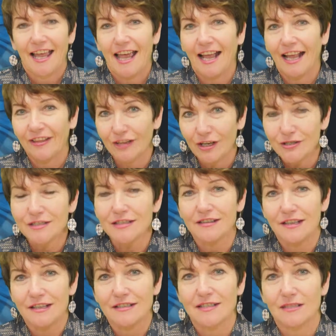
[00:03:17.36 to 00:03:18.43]
And those are
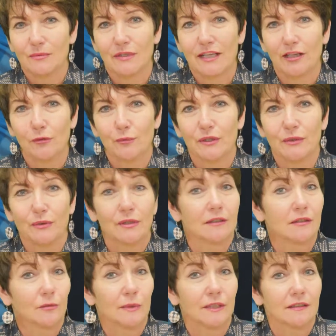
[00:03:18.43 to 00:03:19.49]
things that will help you a
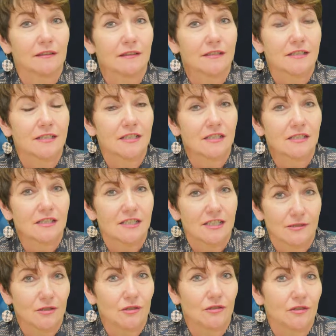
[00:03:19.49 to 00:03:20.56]
little bit
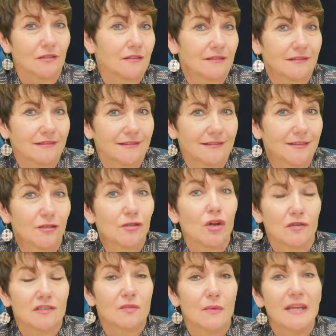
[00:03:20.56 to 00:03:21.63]
to
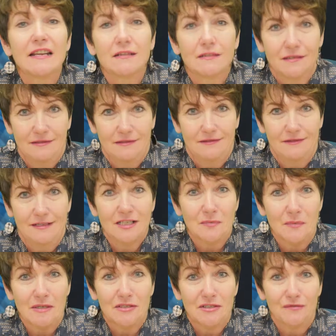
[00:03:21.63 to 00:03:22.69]
not spend as
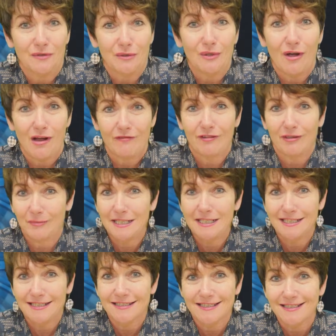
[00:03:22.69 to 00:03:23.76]
much of your life in
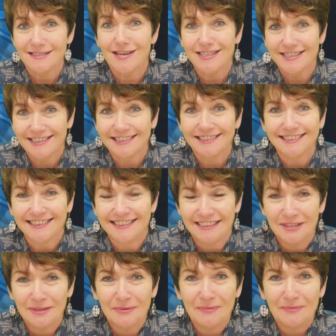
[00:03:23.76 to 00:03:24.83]
meetings as I did,
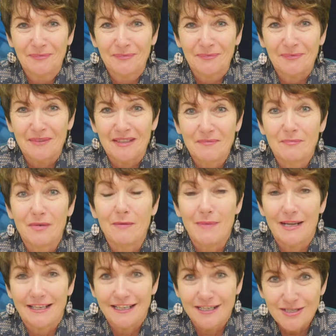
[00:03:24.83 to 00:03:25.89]
by
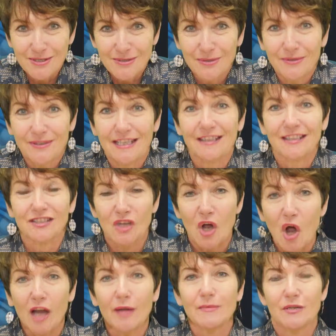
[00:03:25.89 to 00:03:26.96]
making sure that the
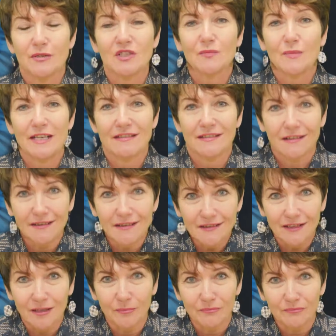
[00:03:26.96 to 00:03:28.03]
time you spend
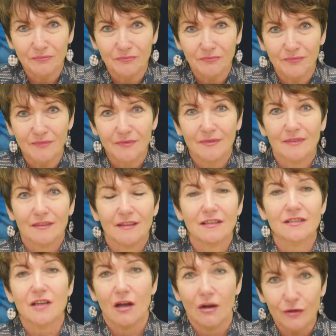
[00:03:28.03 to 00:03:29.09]
in them
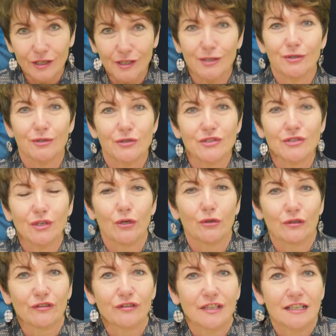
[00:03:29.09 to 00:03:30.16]
is only used on
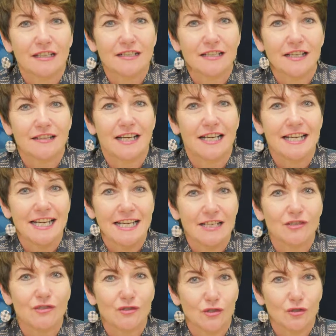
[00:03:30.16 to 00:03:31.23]
the things that they
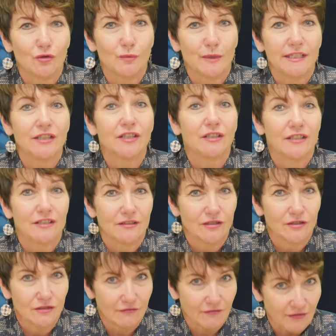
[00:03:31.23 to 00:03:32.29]
need to be
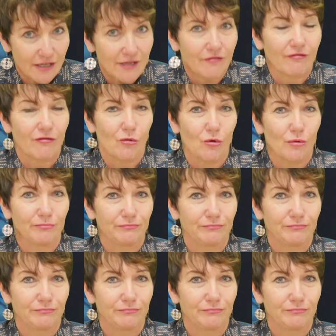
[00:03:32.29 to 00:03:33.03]
there for.